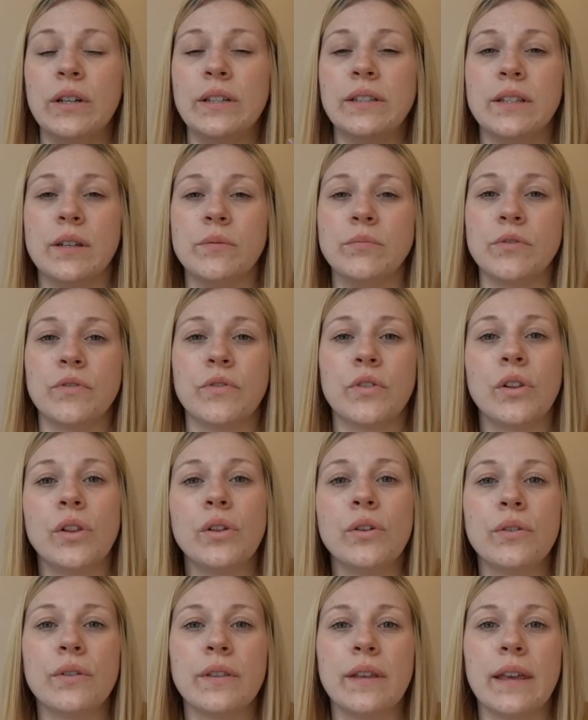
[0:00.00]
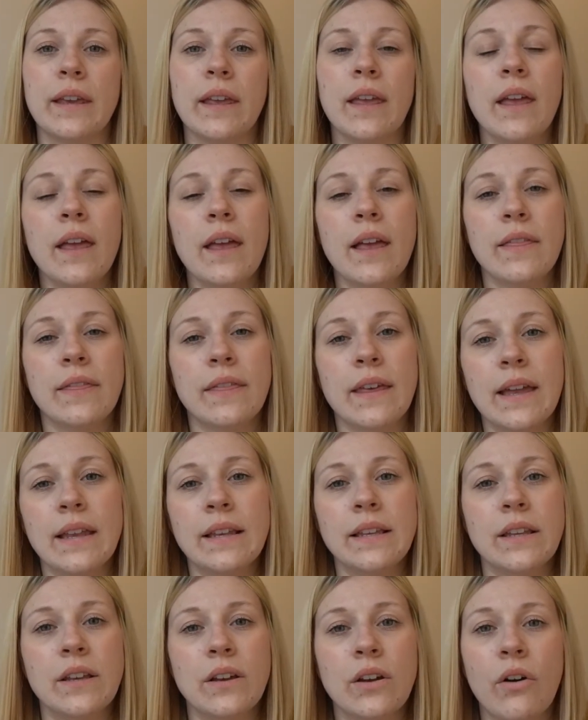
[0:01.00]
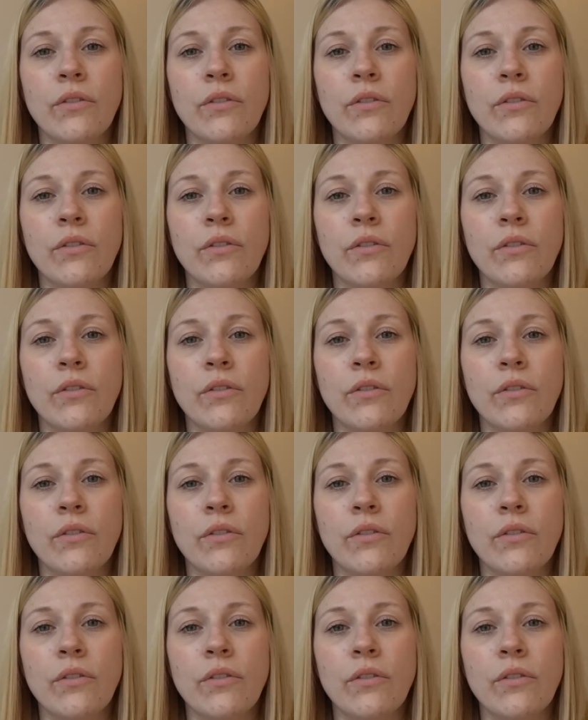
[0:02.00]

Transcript: terms of clothing, then